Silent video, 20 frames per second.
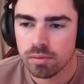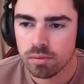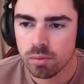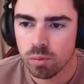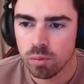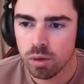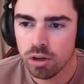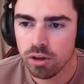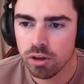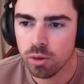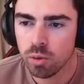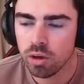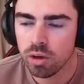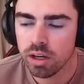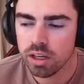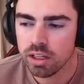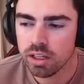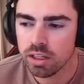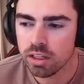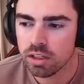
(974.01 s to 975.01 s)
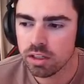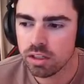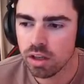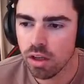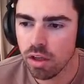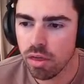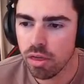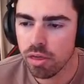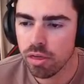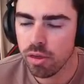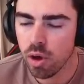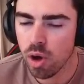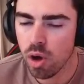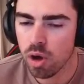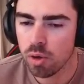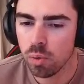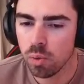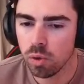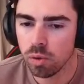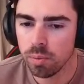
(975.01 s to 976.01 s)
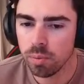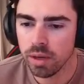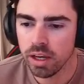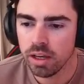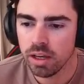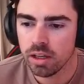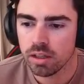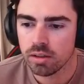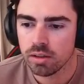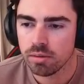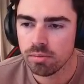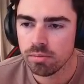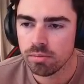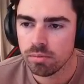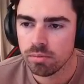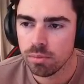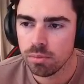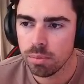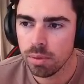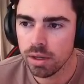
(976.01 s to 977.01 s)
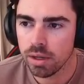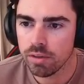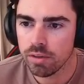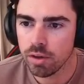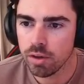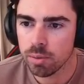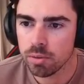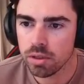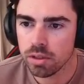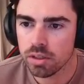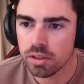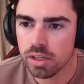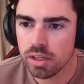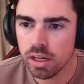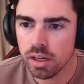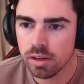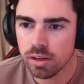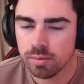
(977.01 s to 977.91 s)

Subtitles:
Wondering what his third will be. Plenty of options here.